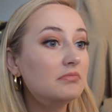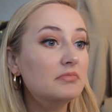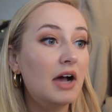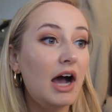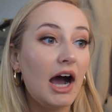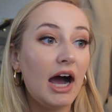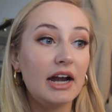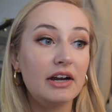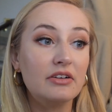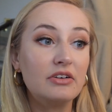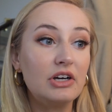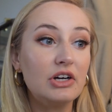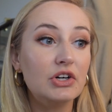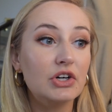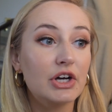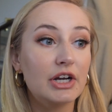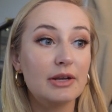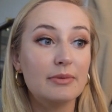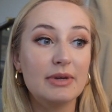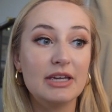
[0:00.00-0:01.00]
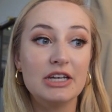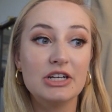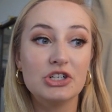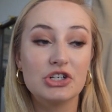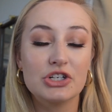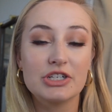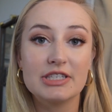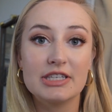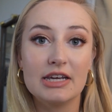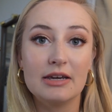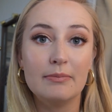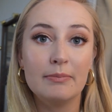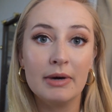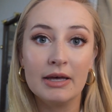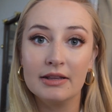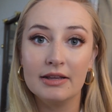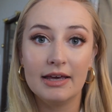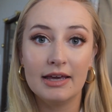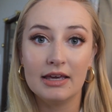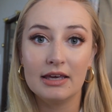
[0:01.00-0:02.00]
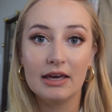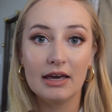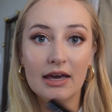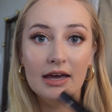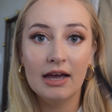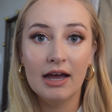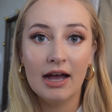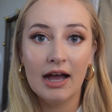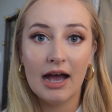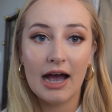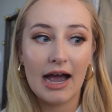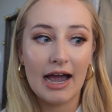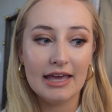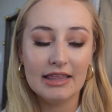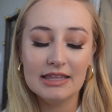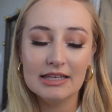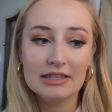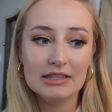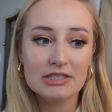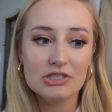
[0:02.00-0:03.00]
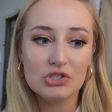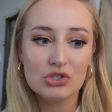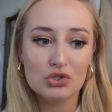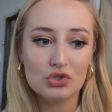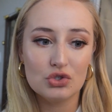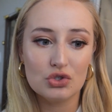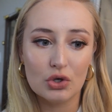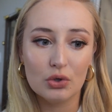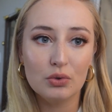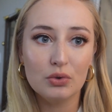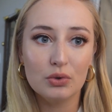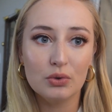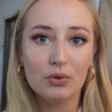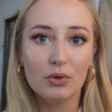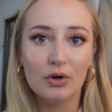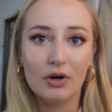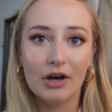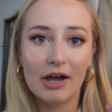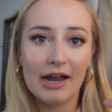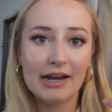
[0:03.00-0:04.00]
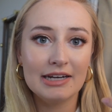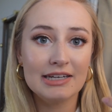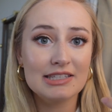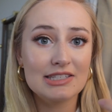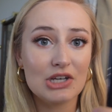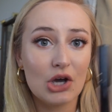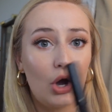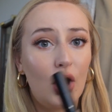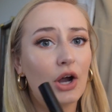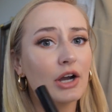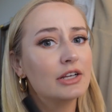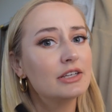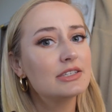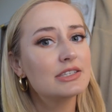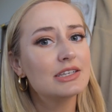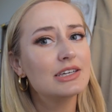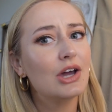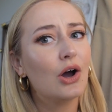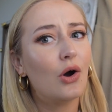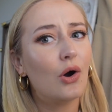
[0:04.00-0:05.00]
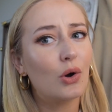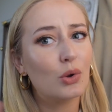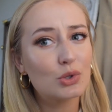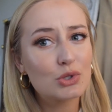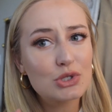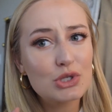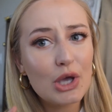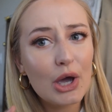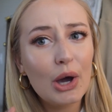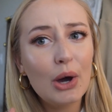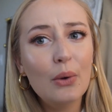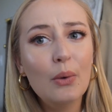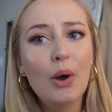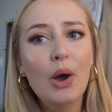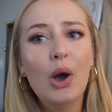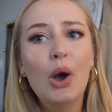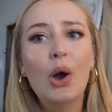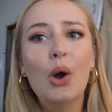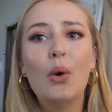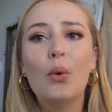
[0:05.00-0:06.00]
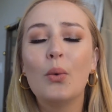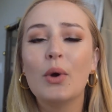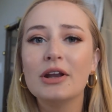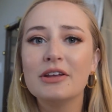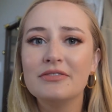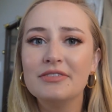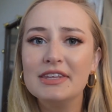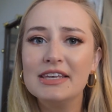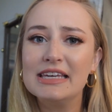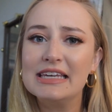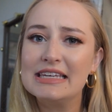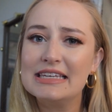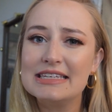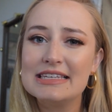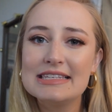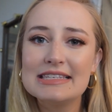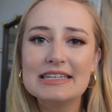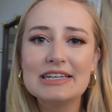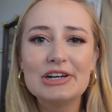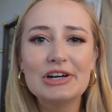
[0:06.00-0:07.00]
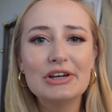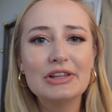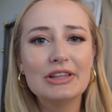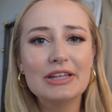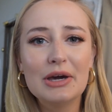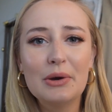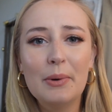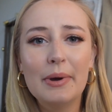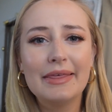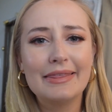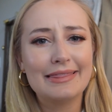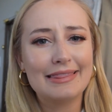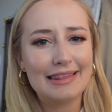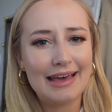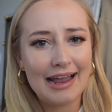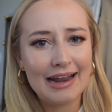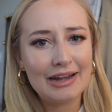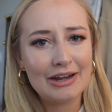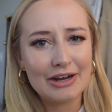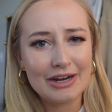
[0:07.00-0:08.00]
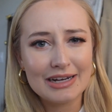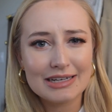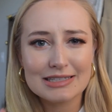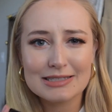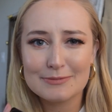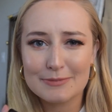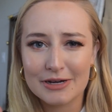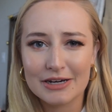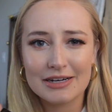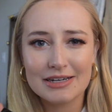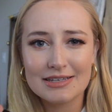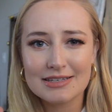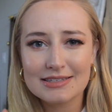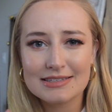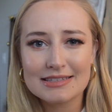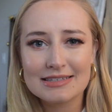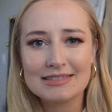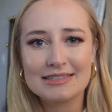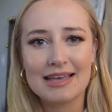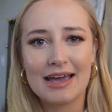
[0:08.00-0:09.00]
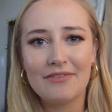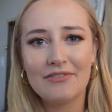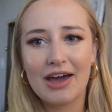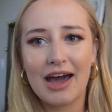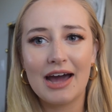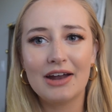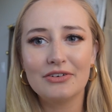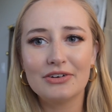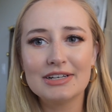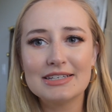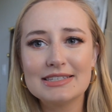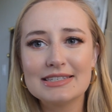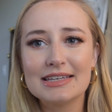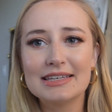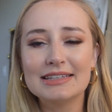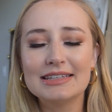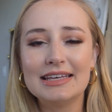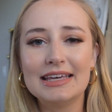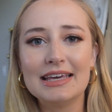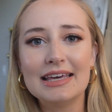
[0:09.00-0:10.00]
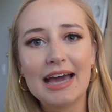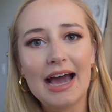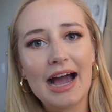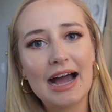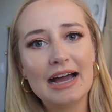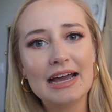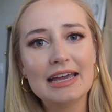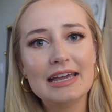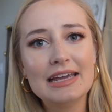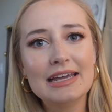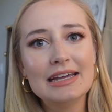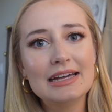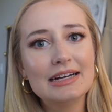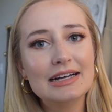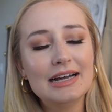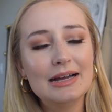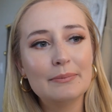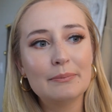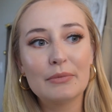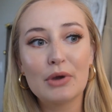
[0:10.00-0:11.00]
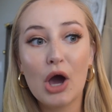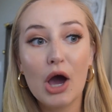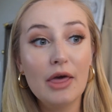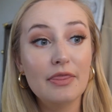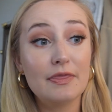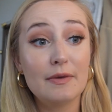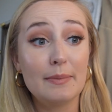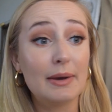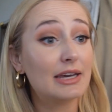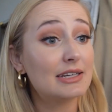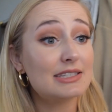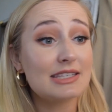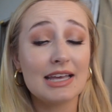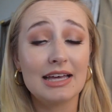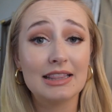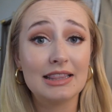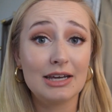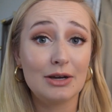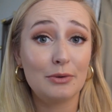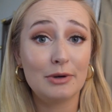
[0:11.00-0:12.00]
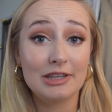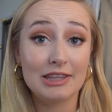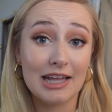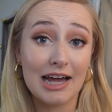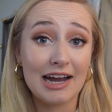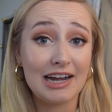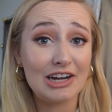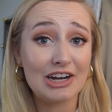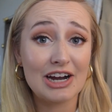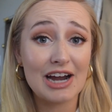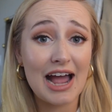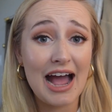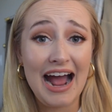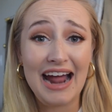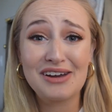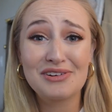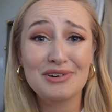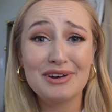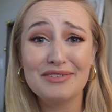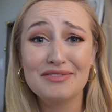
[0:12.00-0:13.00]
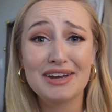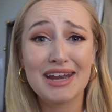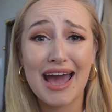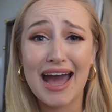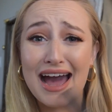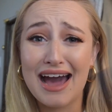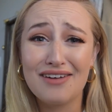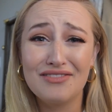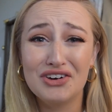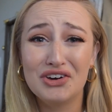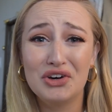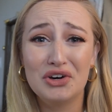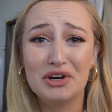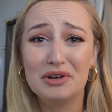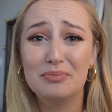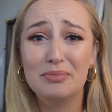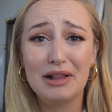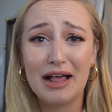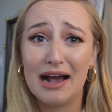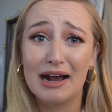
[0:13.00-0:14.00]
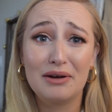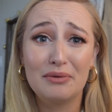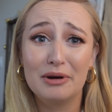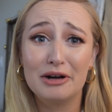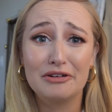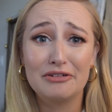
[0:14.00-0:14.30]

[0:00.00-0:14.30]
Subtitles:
I don't know, gonna be interesting. But like, I think this is so cool, and it's honestly also one of the easier liquid liner experiences I've had recently. I am not the best at liquid liner. I don't even have a good black one